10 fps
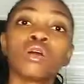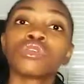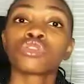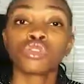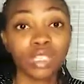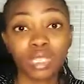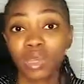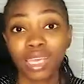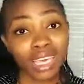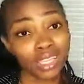Trust
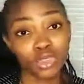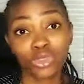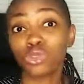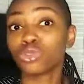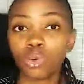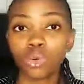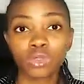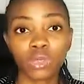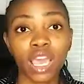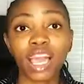me guys, you don't want
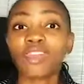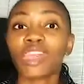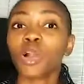to have a